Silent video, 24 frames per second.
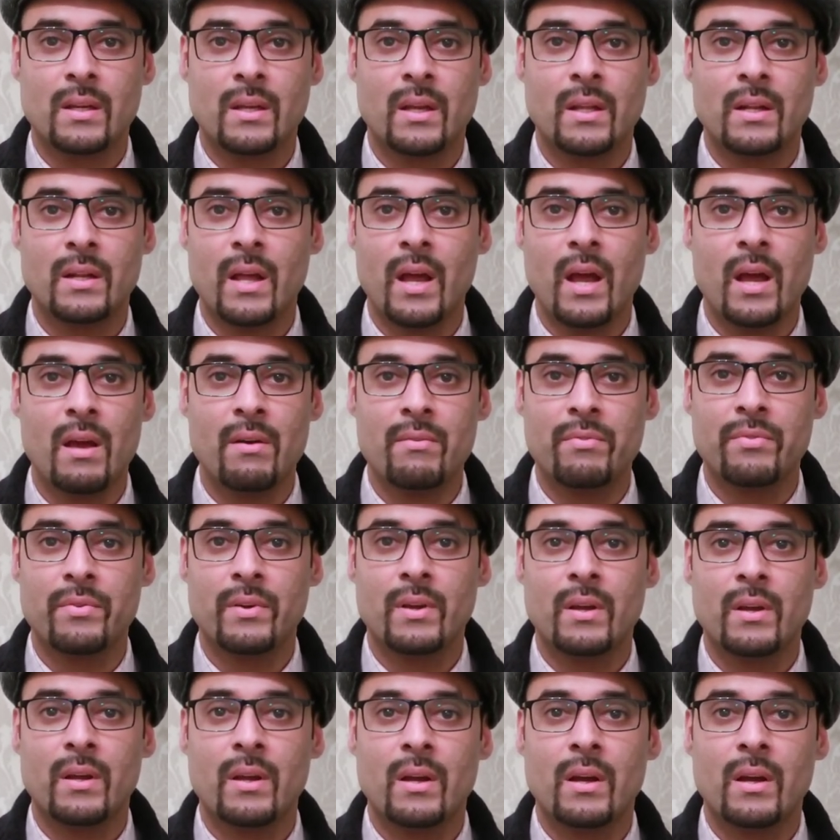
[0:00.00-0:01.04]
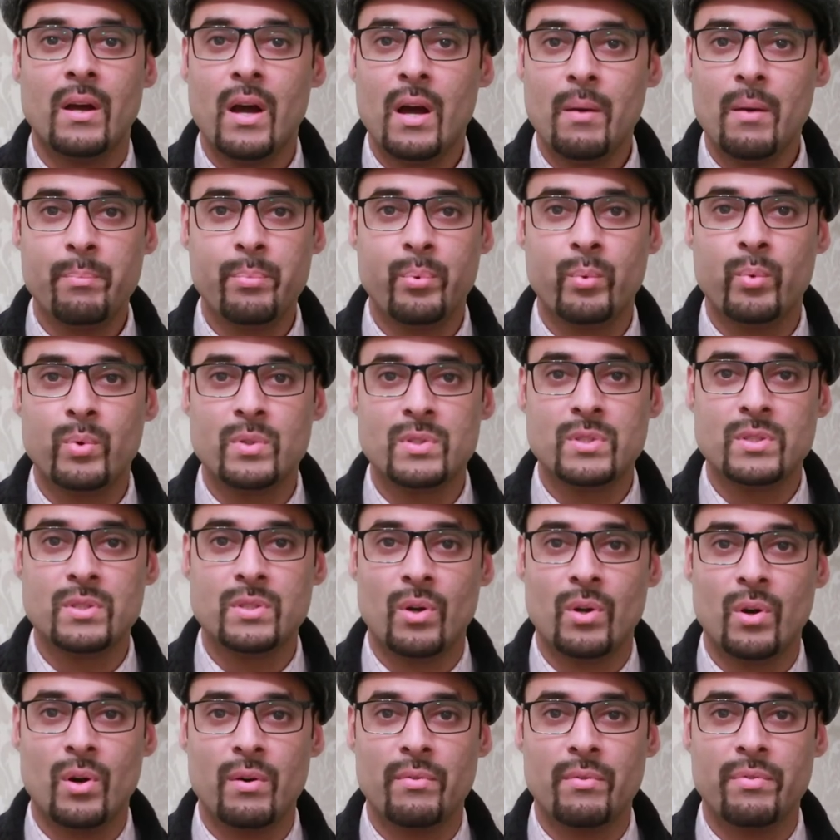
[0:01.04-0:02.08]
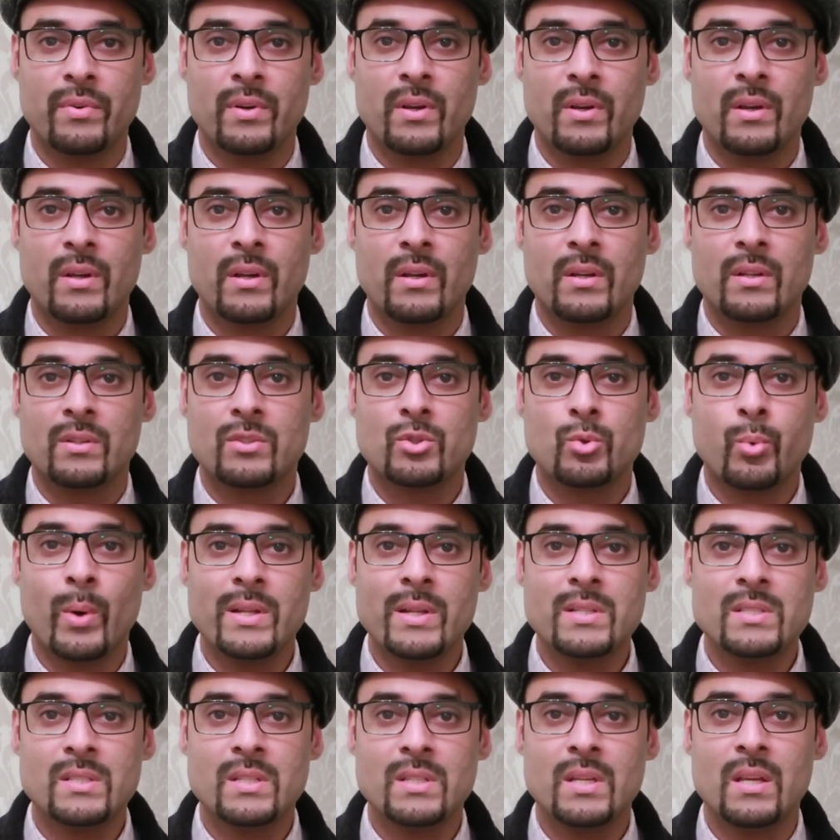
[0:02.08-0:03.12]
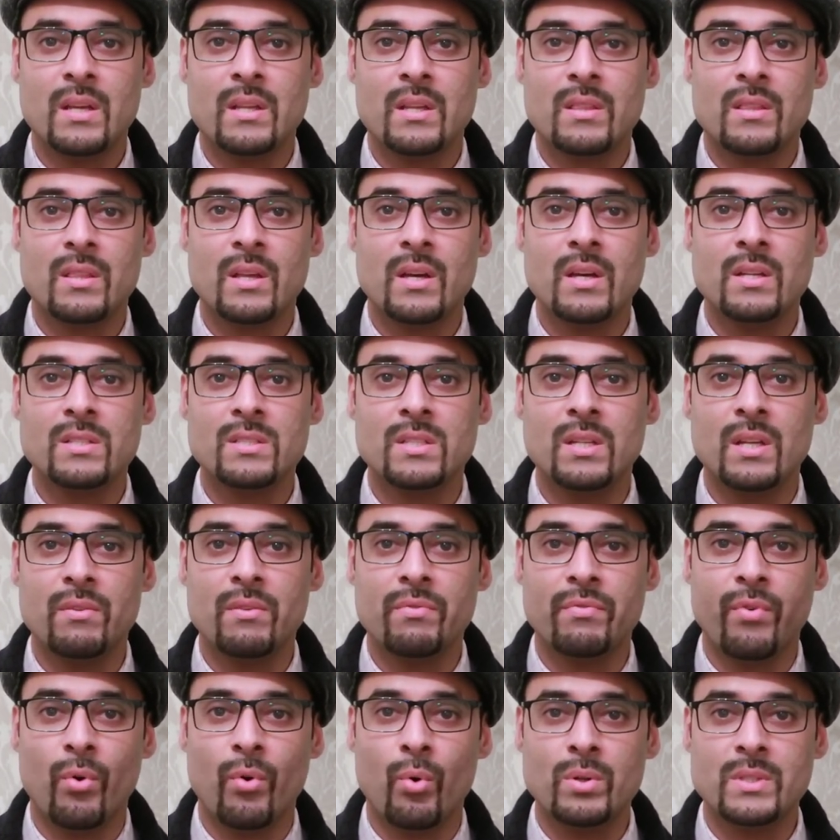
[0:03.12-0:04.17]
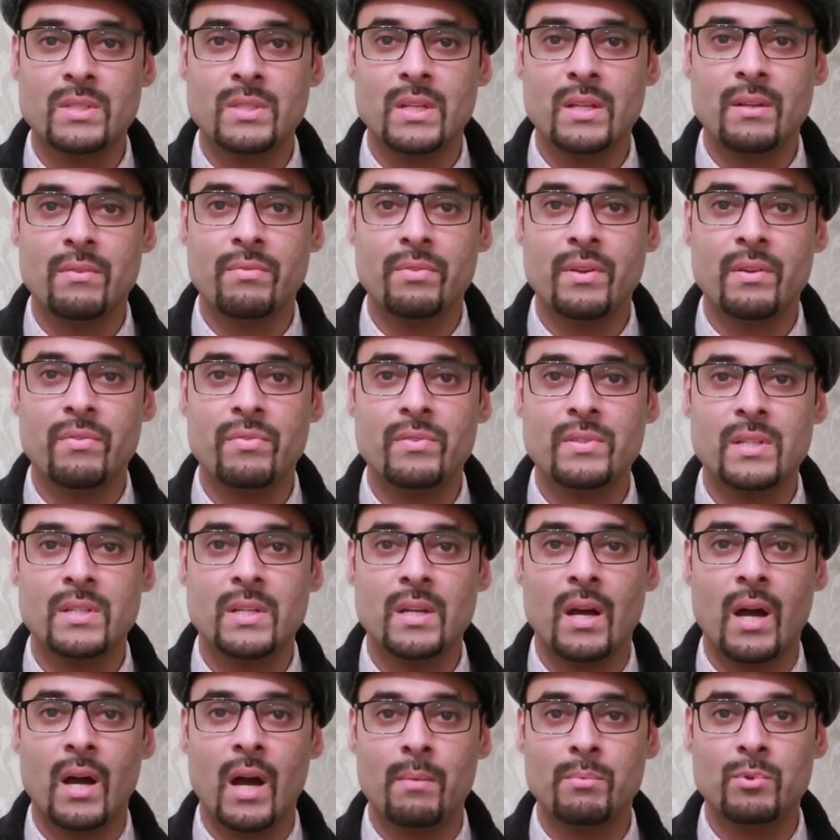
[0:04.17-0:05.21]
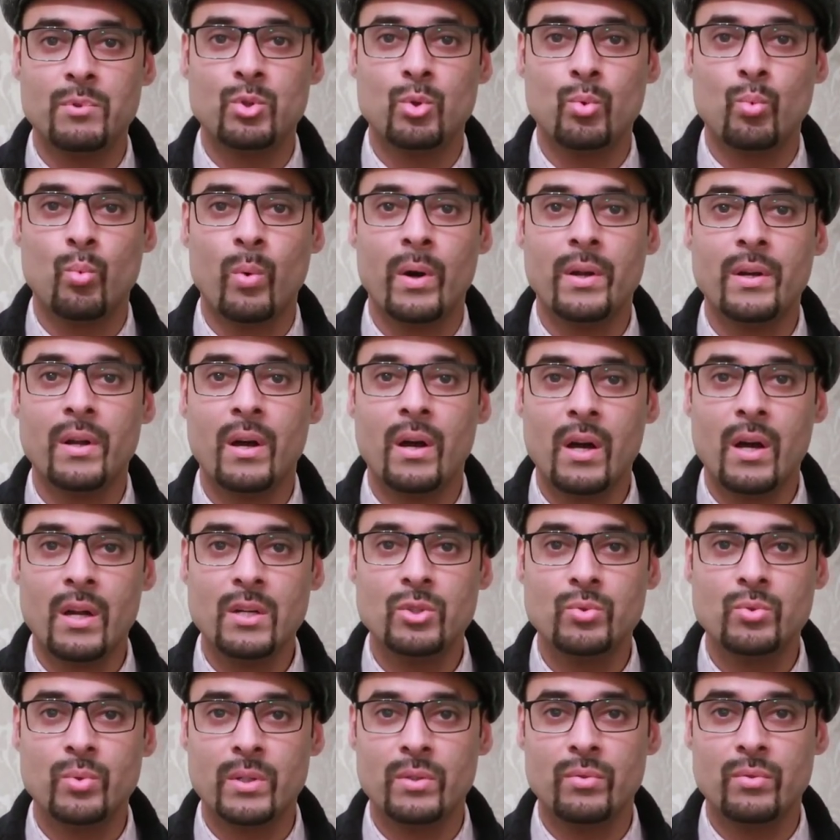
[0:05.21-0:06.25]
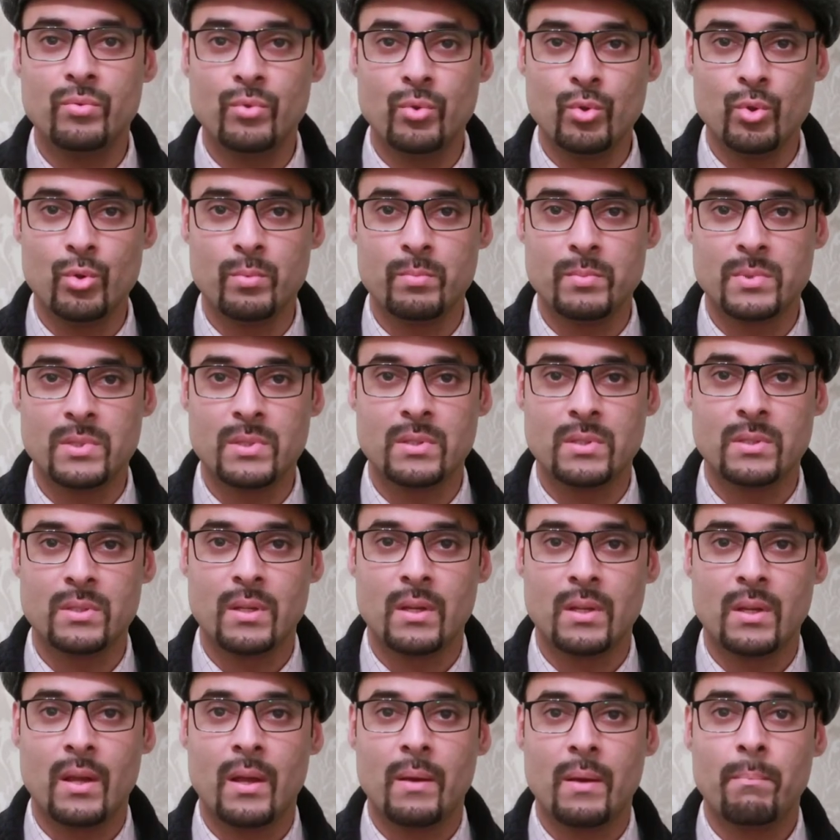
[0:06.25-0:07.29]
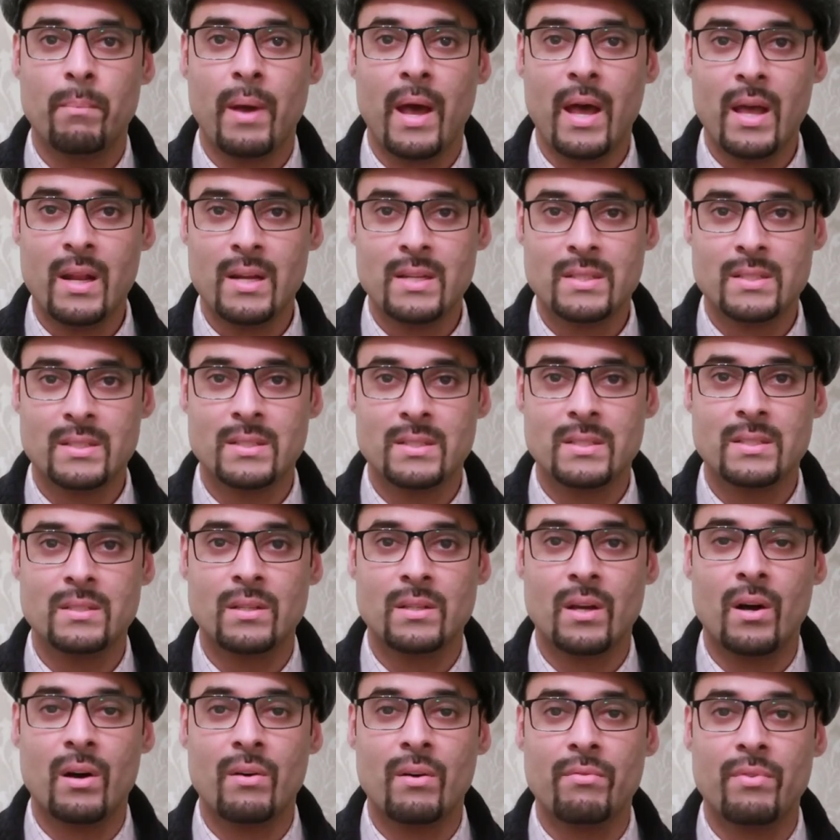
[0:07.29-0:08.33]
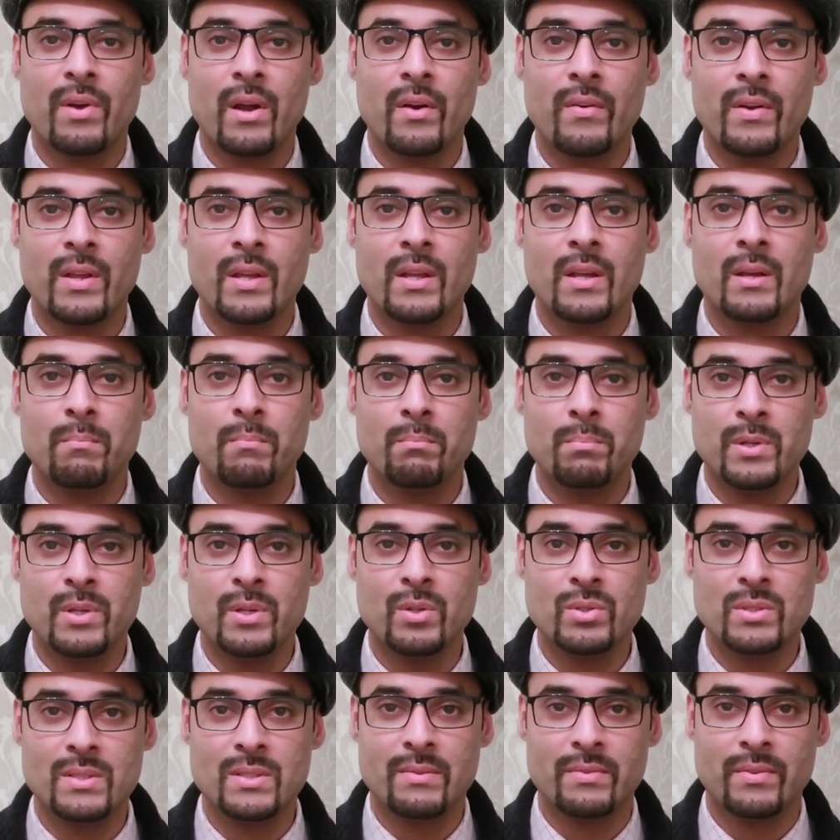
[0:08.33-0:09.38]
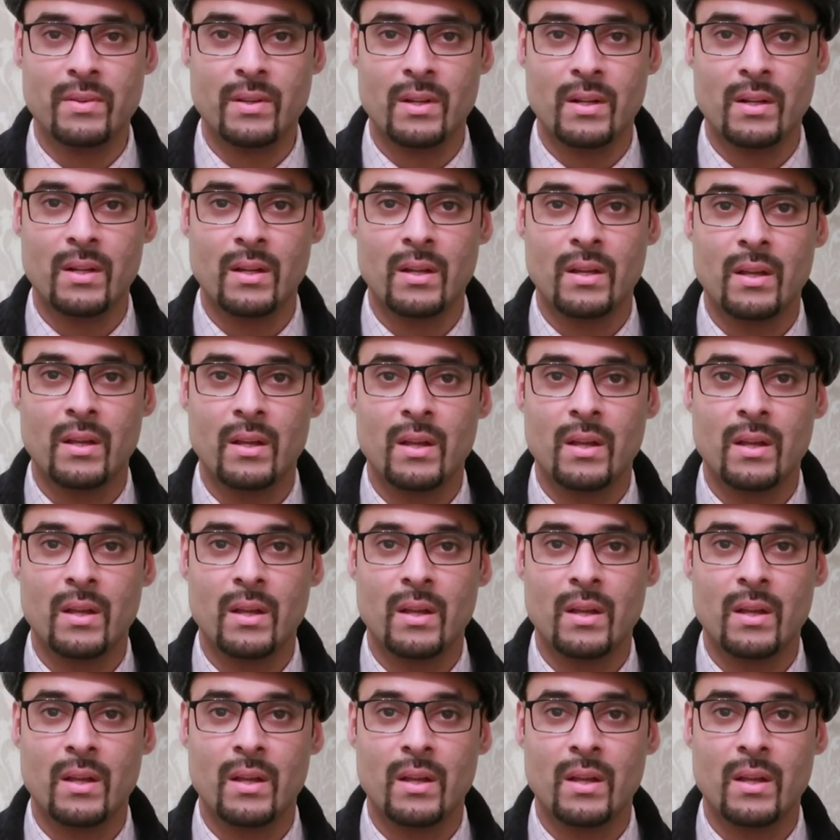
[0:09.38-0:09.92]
can have upwards of 20, 30, 40, 50, up to 100 rooms. Palaces are very beautiful,